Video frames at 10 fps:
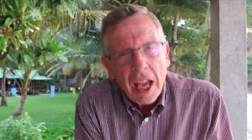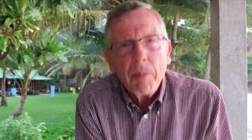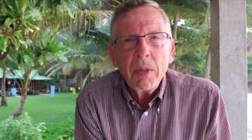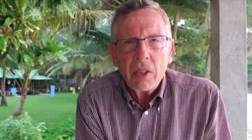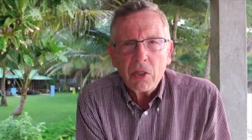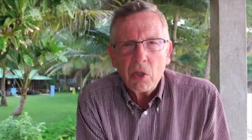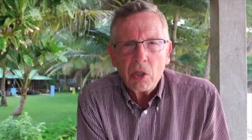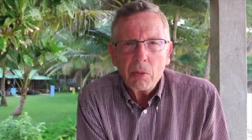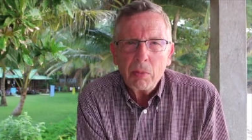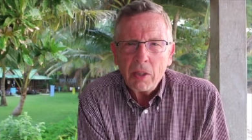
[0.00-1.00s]
ambience
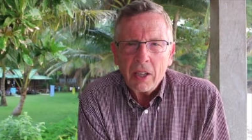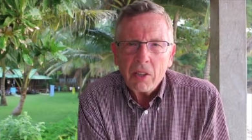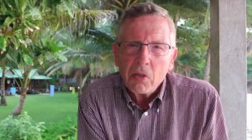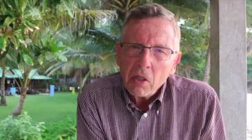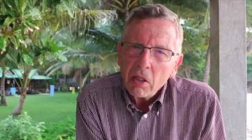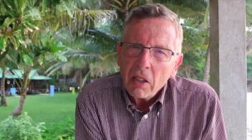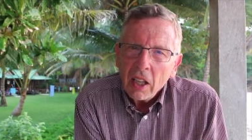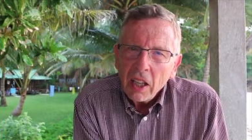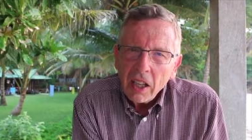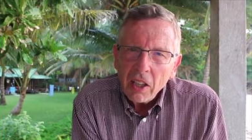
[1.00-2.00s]
of the place
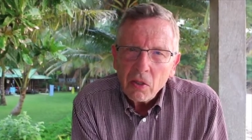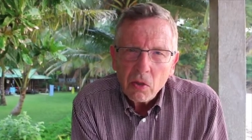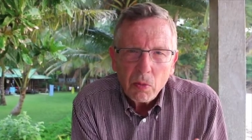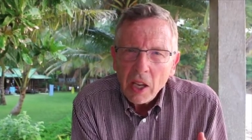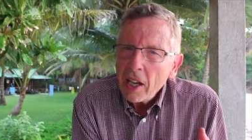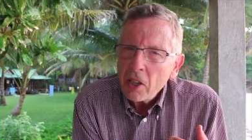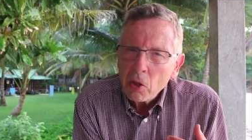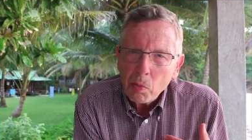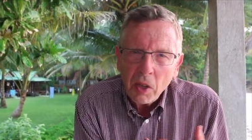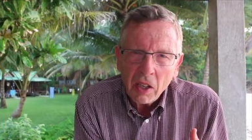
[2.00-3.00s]
is,
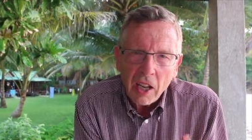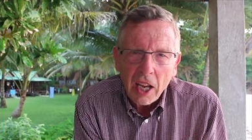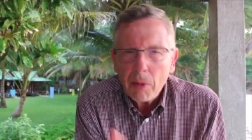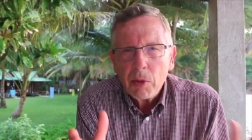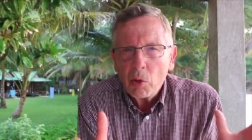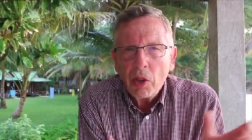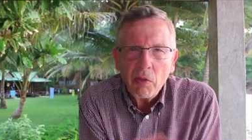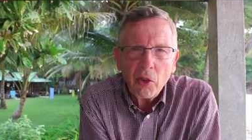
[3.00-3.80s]
has been absolutely